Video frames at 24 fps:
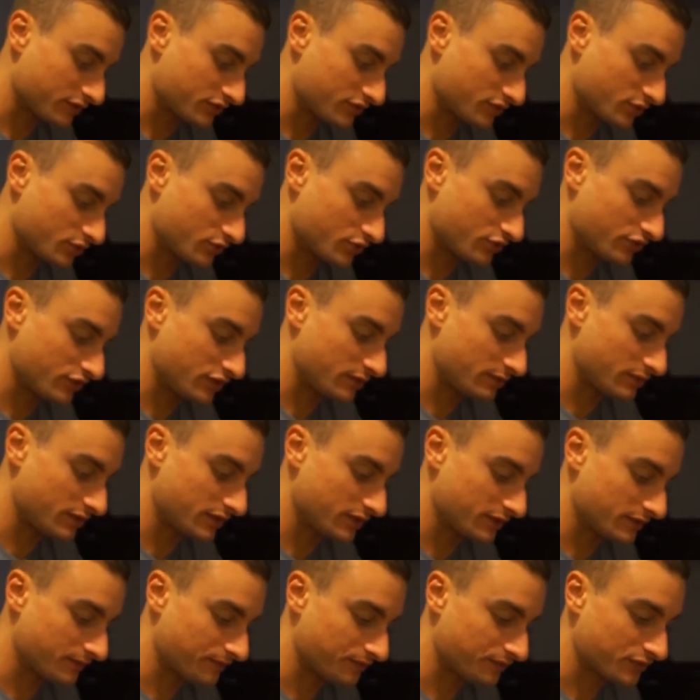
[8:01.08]
so
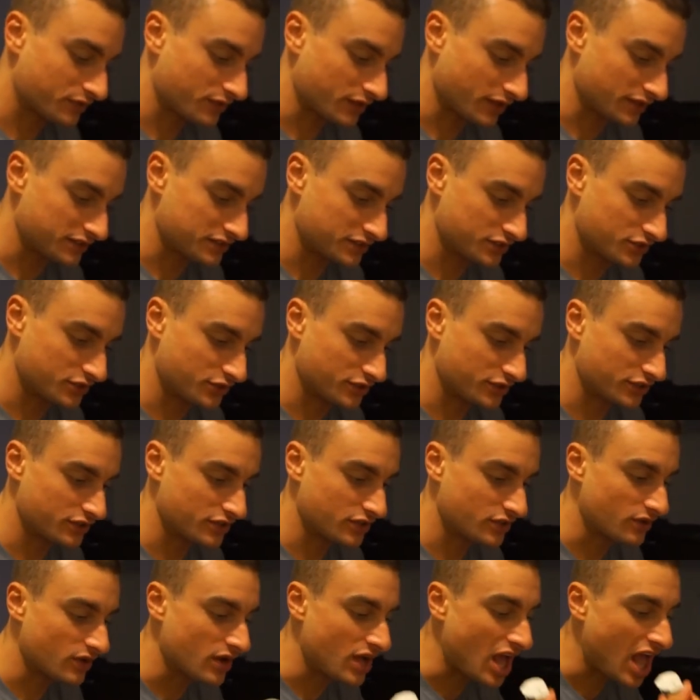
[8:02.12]
creamy. Icy cookie
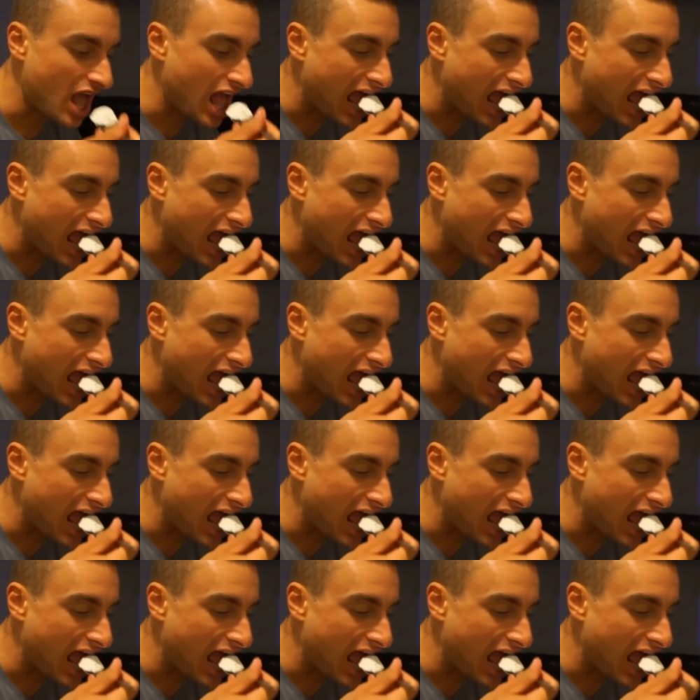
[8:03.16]
dough.